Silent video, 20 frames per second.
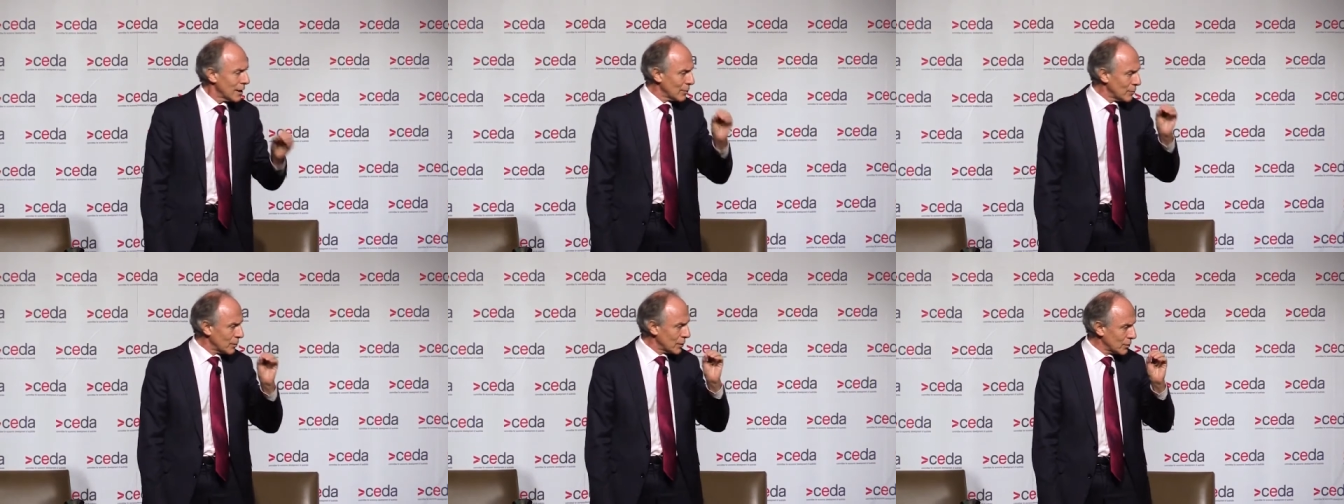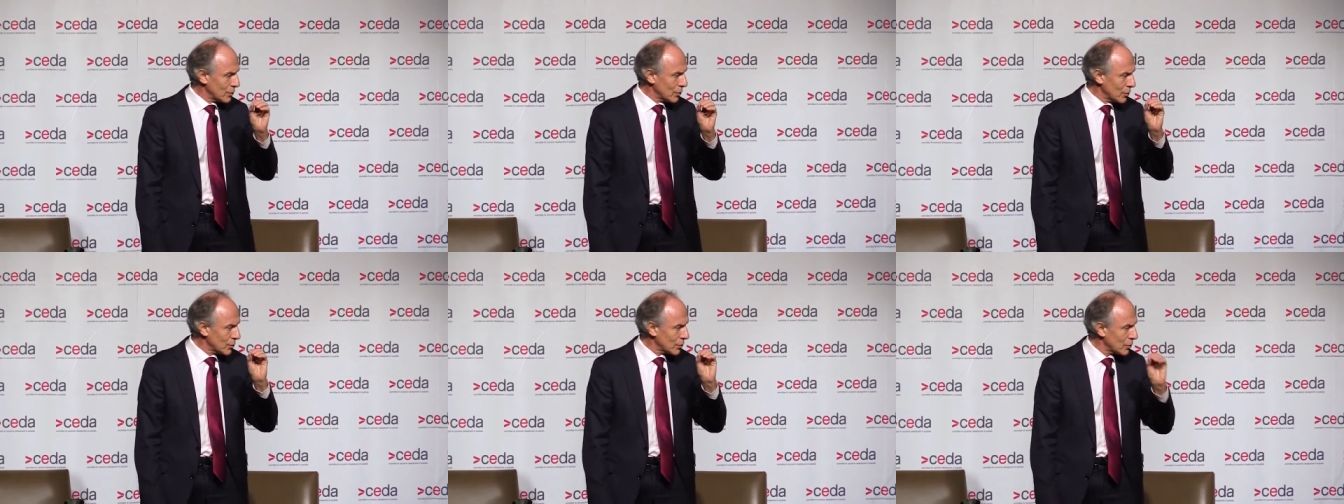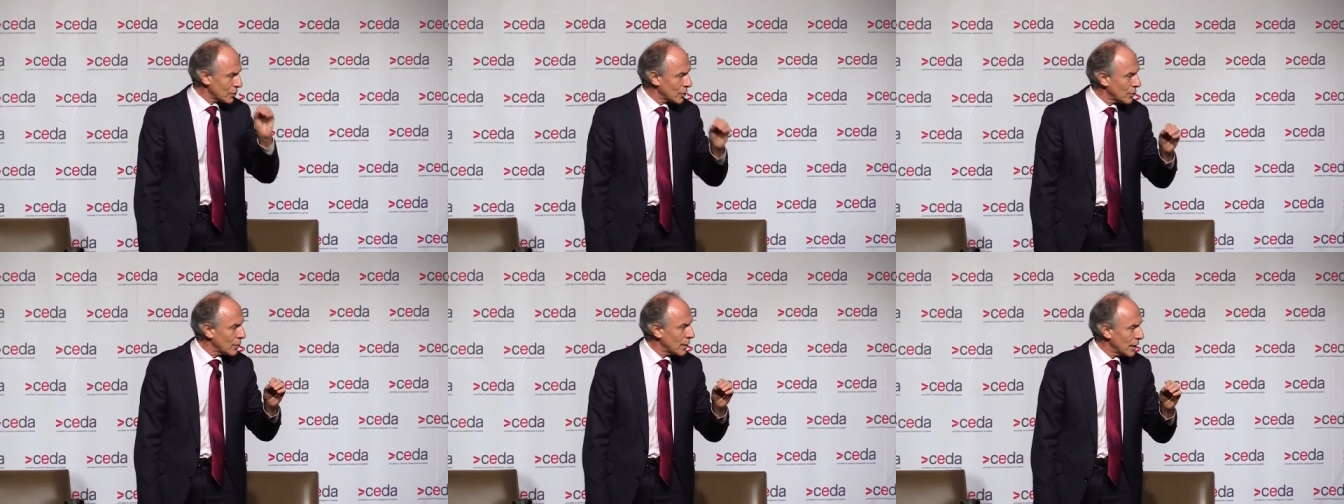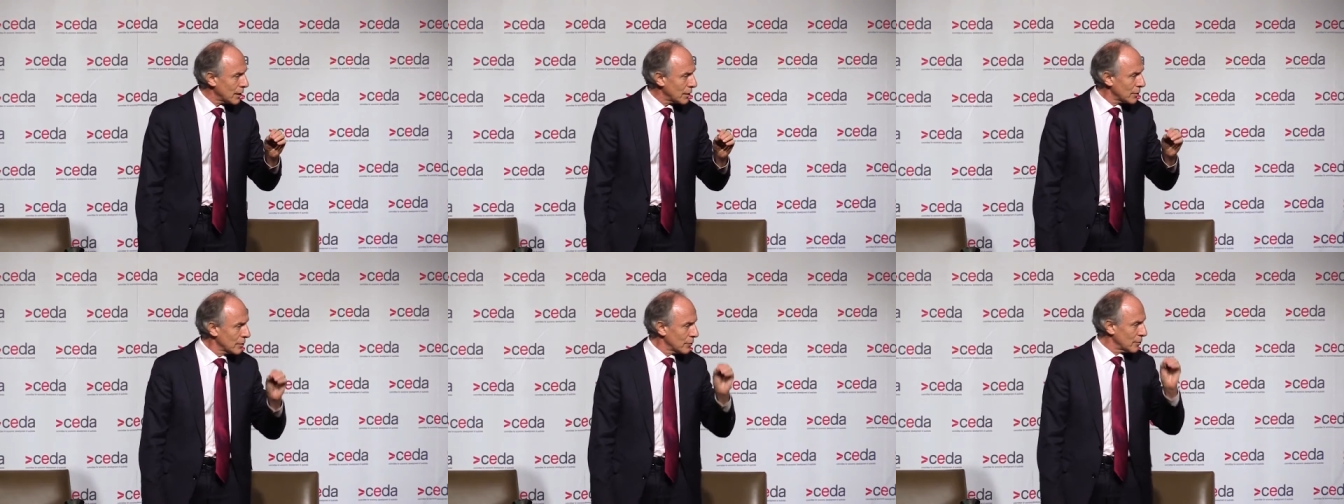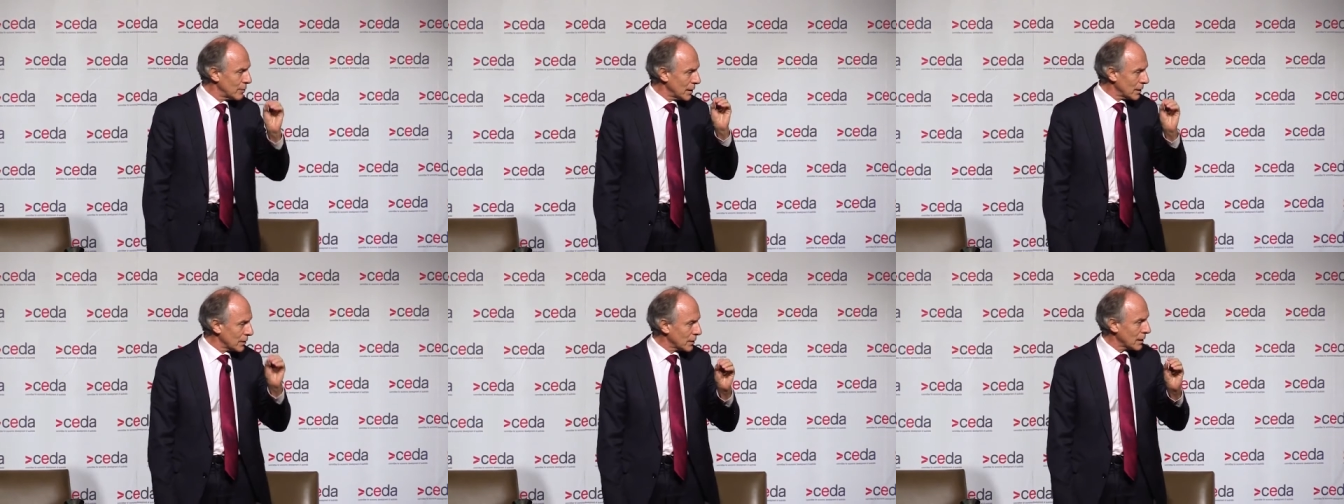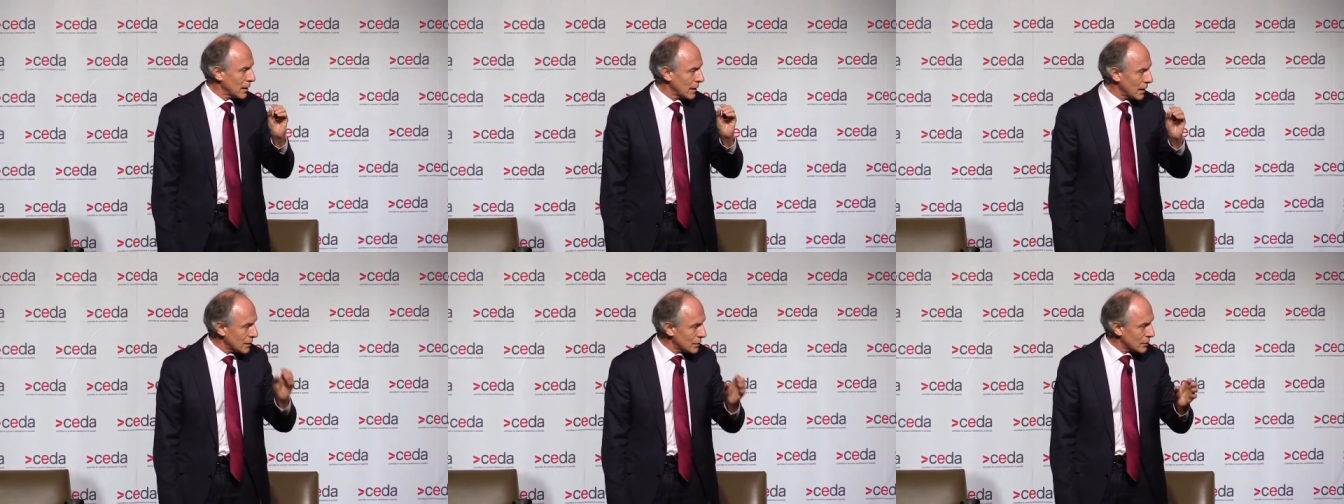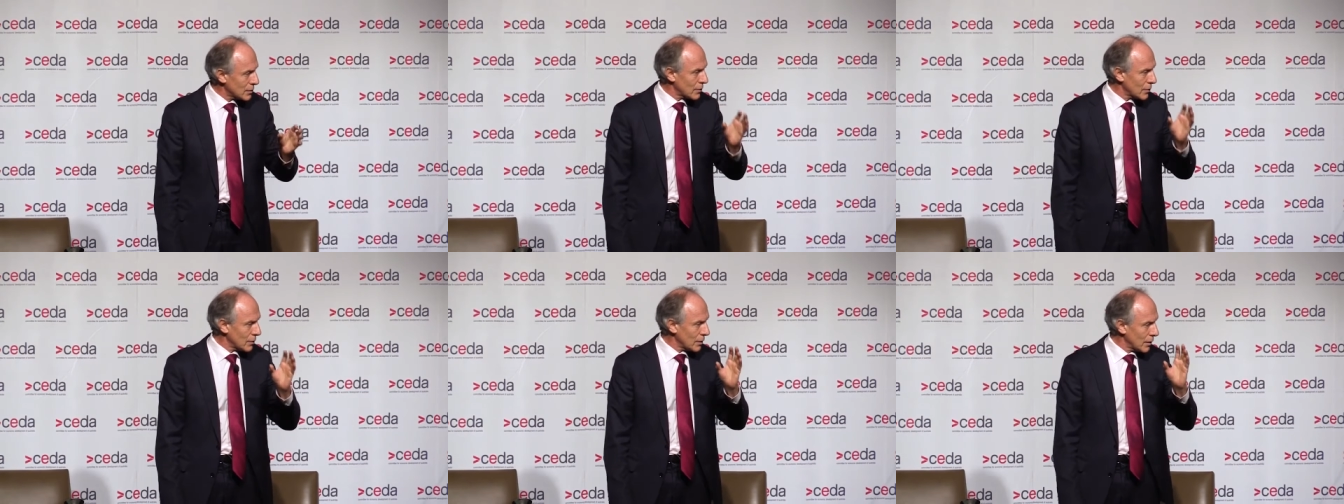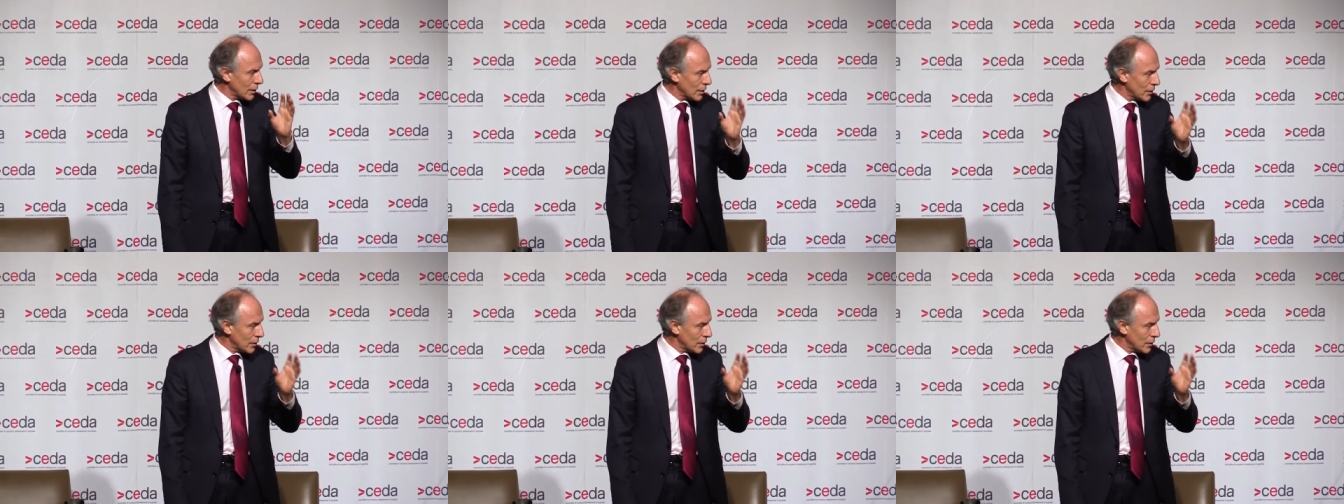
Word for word: and we took the crown of being the largest